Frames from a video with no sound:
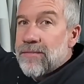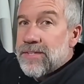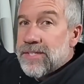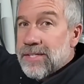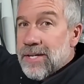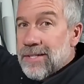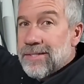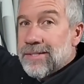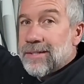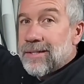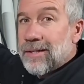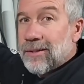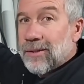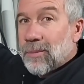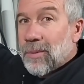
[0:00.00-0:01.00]
cents a
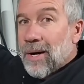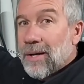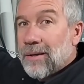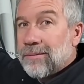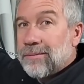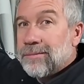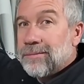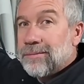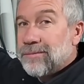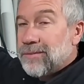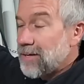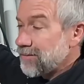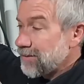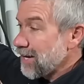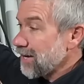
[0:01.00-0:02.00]
kilowatt.
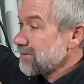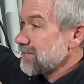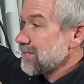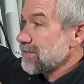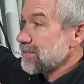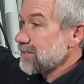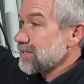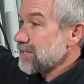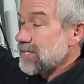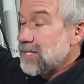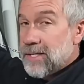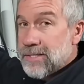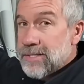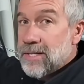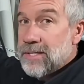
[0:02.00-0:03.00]
5.5 cents. It's
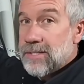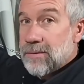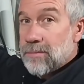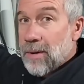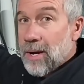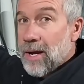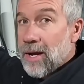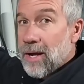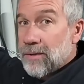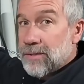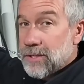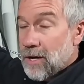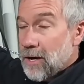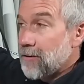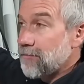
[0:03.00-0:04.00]
6 cents at my
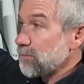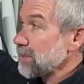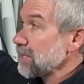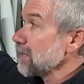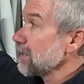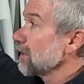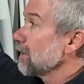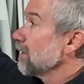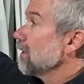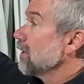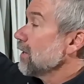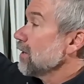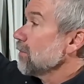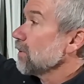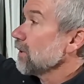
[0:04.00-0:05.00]
house off peak,
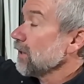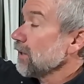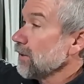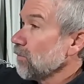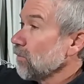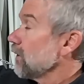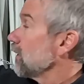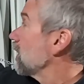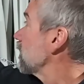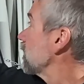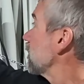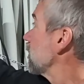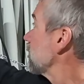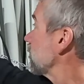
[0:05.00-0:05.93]
but we are doing